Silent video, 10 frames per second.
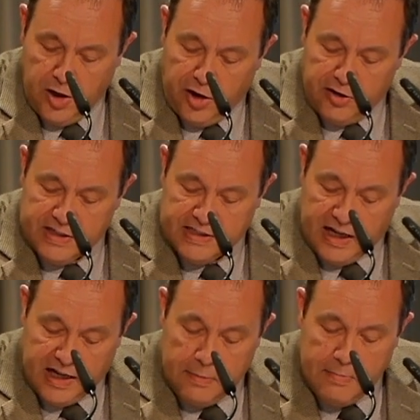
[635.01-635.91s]
or is
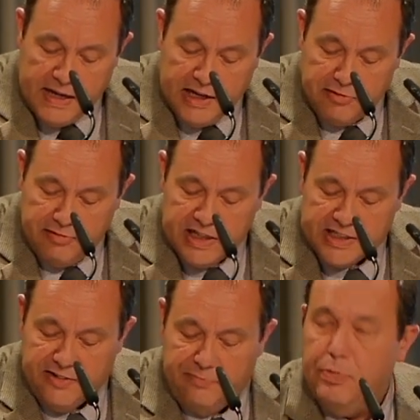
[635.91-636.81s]
at immediate
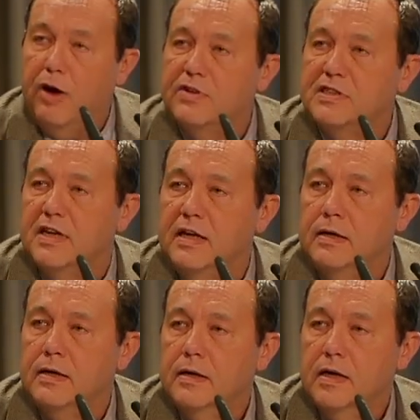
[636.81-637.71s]
risk of poverty
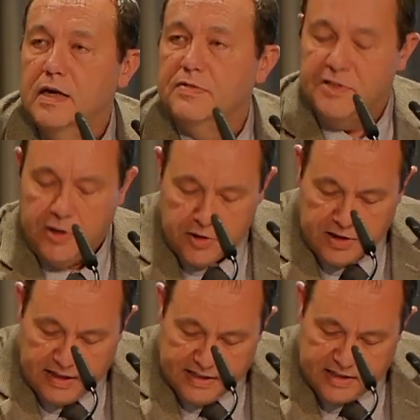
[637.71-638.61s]
and of
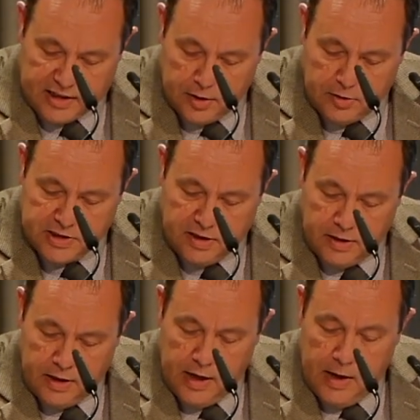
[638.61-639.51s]
social exclusion